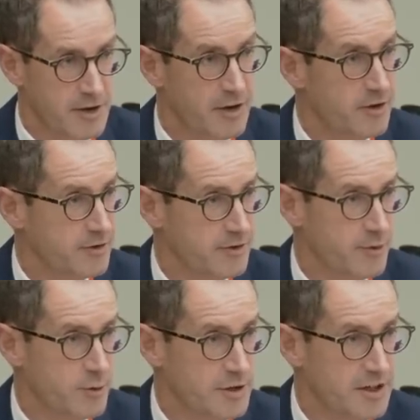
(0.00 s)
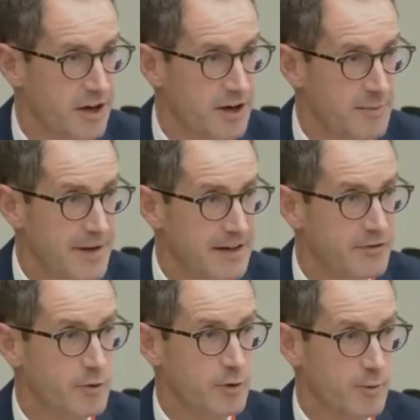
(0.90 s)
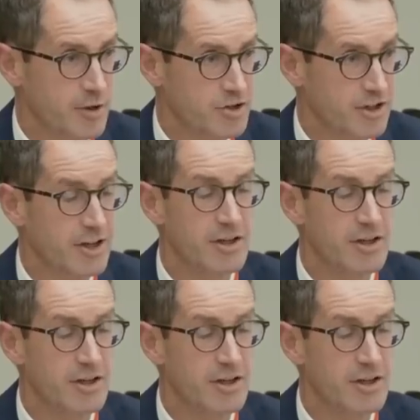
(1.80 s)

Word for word: and 149 million from commercial.